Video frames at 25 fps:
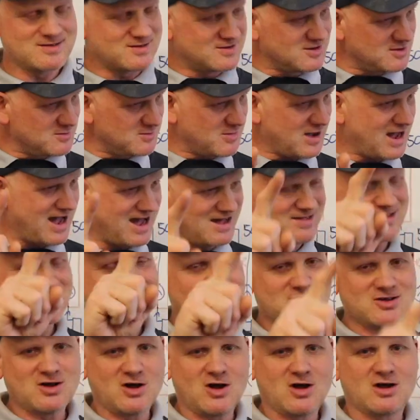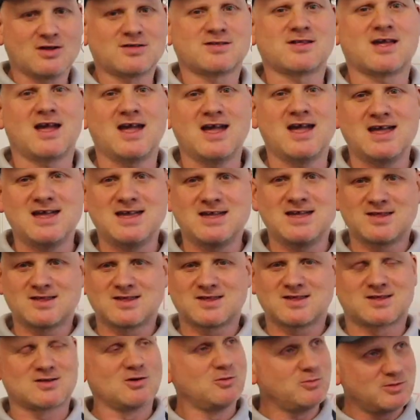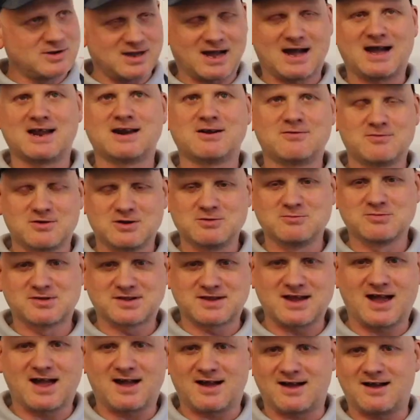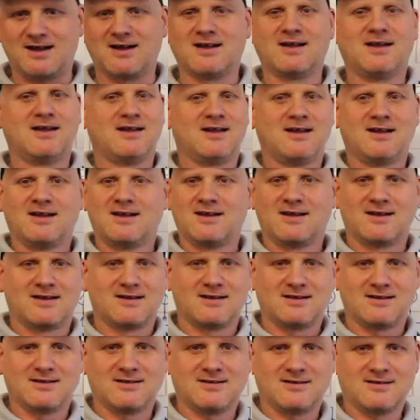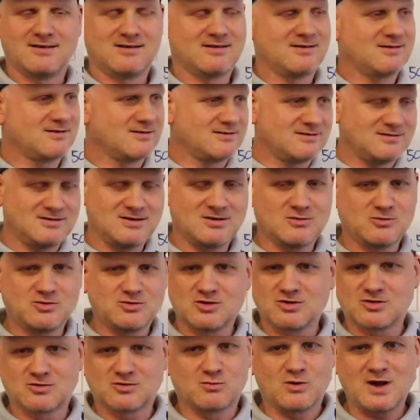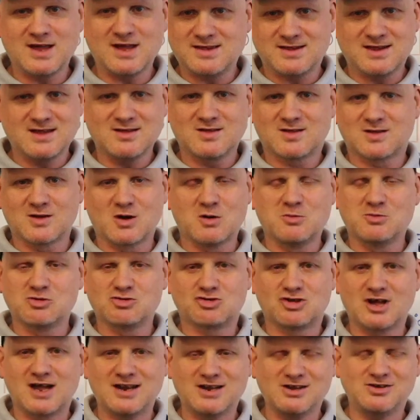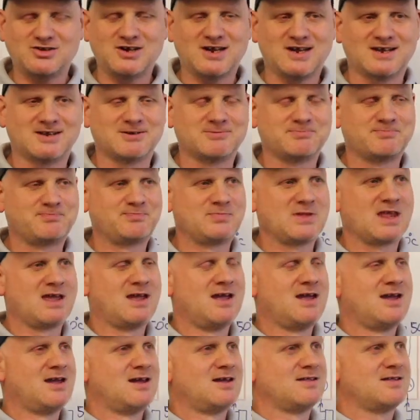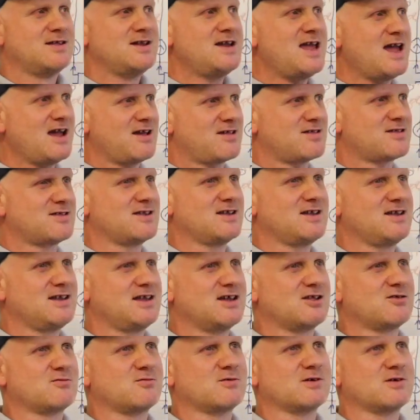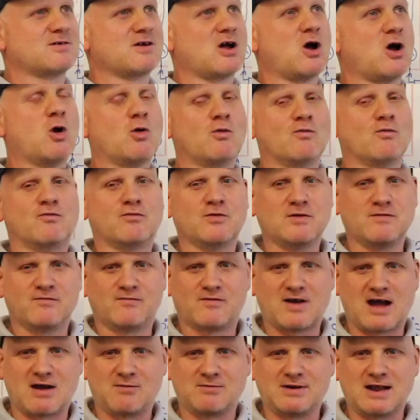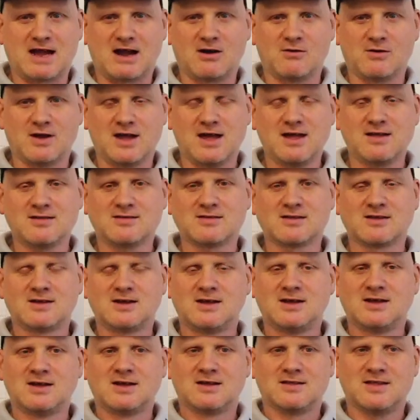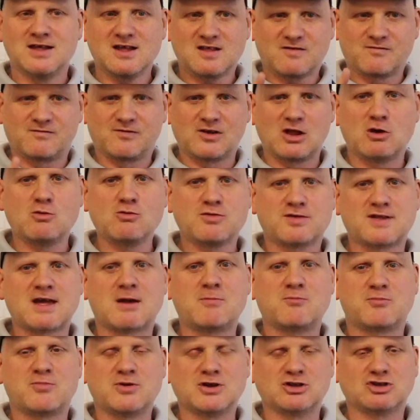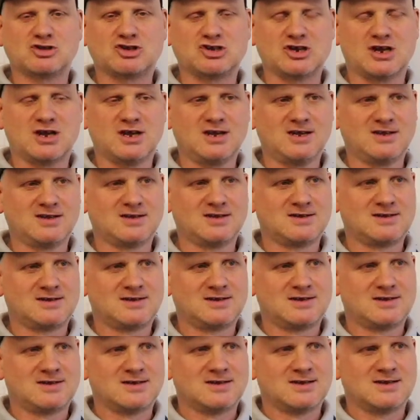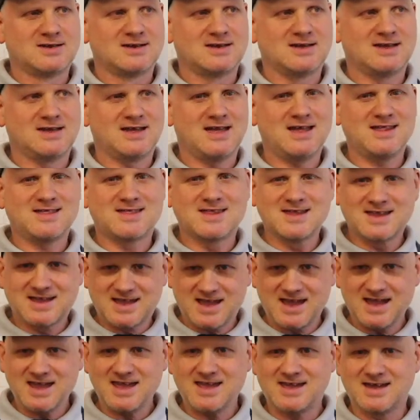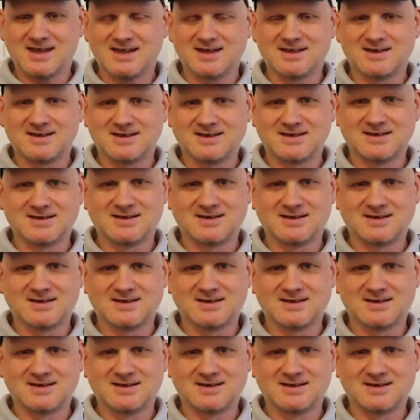system hasn't got some kind of room start, you're just wasting so much energy. The next thing is, we hope we found out, is this flow temperature is the key.